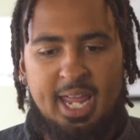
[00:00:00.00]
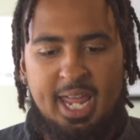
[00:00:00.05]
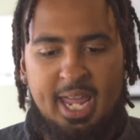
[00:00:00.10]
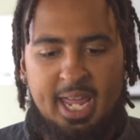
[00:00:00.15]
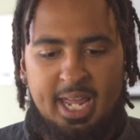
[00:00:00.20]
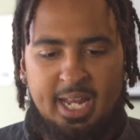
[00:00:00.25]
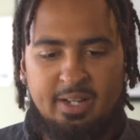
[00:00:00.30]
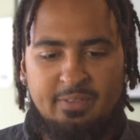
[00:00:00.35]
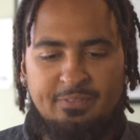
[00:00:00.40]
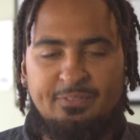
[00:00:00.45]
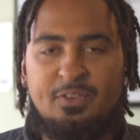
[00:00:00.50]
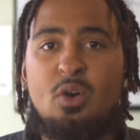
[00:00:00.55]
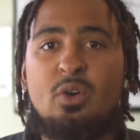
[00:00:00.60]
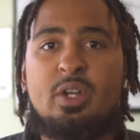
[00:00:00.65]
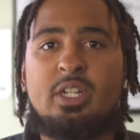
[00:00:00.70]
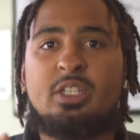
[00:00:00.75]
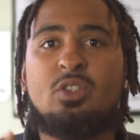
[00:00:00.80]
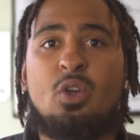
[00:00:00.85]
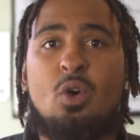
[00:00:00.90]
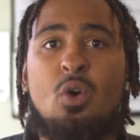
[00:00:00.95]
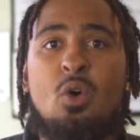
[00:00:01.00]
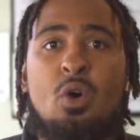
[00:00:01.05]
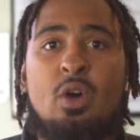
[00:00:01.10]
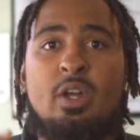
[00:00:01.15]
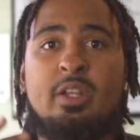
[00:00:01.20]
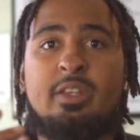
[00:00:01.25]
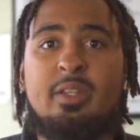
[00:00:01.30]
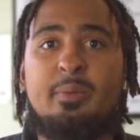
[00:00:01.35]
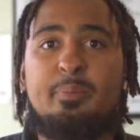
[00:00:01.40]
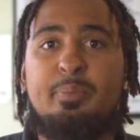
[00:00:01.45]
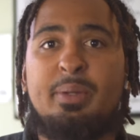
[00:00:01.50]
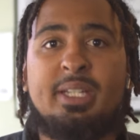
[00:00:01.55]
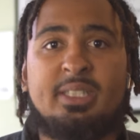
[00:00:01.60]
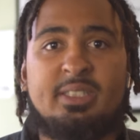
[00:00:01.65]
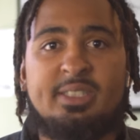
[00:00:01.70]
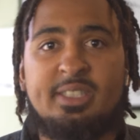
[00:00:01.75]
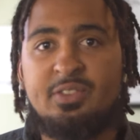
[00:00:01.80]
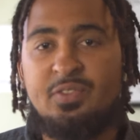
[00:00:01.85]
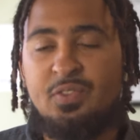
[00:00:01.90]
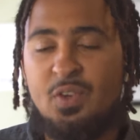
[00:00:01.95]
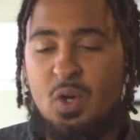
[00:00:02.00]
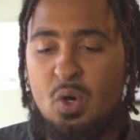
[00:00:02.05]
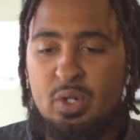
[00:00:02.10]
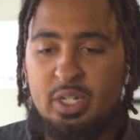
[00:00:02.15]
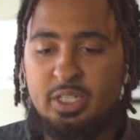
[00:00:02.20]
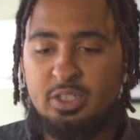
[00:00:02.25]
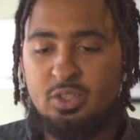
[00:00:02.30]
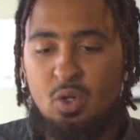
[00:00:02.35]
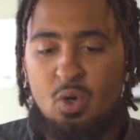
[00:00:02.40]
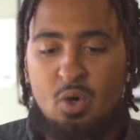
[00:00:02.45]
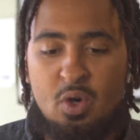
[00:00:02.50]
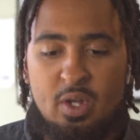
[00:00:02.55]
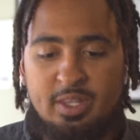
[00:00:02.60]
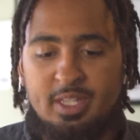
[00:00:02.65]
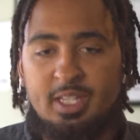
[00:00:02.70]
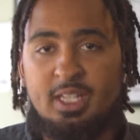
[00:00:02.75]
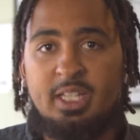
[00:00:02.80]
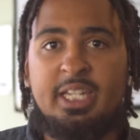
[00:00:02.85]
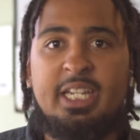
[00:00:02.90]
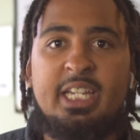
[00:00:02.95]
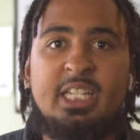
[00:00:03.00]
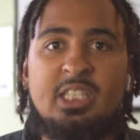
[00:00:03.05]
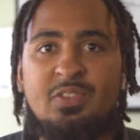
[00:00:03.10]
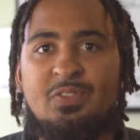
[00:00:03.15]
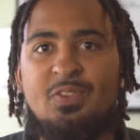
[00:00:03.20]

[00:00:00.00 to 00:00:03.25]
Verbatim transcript: and focus on the business, focus on the leads,